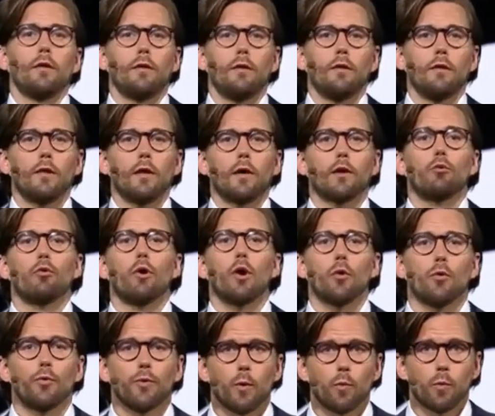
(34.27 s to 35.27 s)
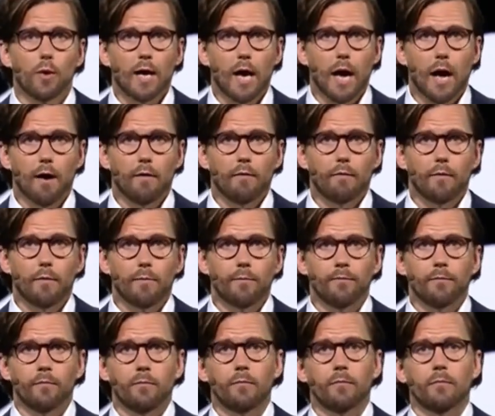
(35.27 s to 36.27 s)
the growth that we have
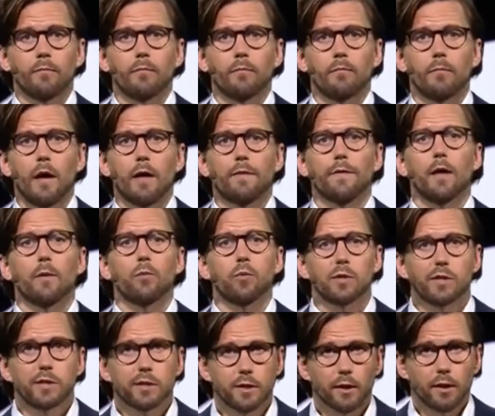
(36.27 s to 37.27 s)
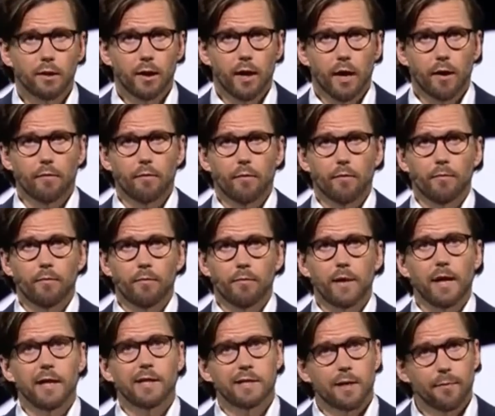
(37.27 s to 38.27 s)
and that we still have, that
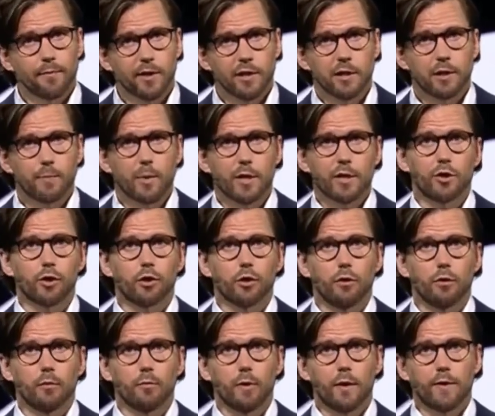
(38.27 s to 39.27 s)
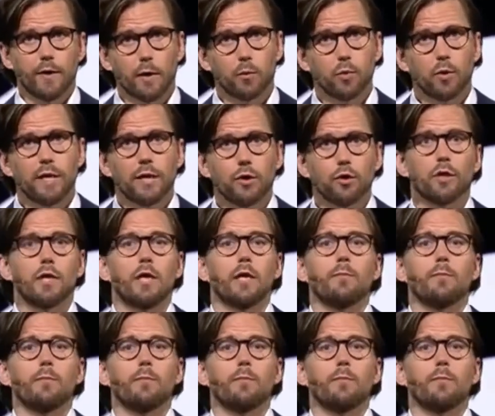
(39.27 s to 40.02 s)
is something special that we need to keep